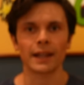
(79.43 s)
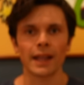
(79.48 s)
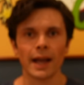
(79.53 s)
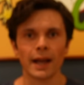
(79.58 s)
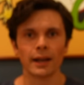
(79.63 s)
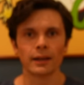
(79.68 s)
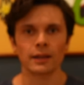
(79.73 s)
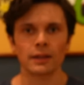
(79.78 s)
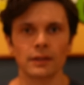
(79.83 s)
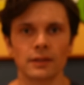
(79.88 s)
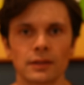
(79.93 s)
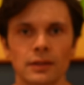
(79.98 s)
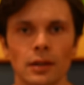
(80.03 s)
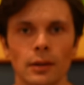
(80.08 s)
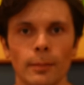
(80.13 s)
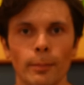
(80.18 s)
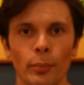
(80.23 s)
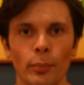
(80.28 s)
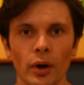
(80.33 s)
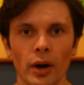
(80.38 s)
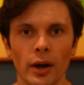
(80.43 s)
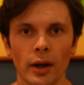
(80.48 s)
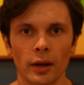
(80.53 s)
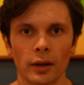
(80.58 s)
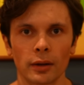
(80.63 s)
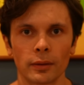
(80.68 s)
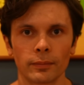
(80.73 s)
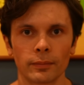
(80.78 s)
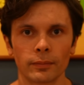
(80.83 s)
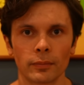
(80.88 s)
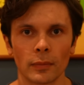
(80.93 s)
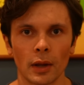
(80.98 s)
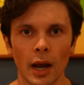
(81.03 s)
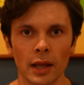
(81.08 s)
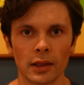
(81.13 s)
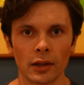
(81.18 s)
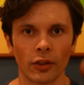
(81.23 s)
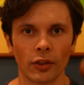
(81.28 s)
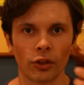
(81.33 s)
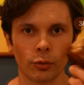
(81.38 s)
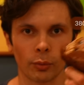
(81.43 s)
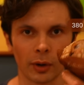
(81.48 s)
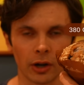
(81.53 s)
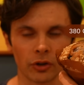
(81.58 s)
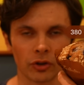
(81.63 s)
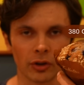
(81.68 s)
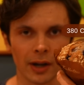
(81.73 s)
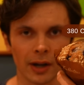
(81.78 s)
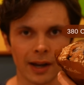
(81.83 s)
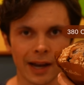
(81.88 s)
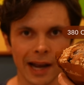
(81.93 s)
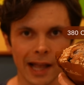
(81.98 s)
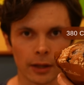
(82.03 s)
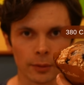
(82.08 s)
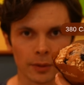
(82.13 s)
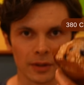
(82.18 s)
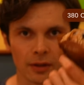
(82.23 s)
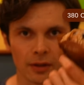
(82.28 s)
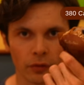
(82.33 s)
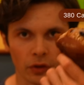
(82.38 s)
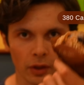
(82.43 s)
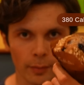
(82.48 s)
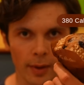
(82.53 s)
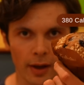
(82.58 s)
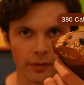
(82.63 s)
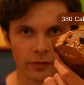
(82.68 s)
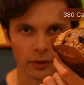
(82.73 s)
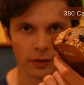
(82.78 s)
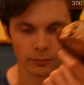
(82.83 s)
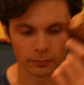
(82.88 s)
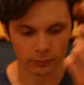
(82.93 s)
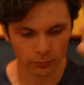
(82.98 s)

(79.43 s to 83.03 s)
that is, bruh. And then 380 calories for the muffin.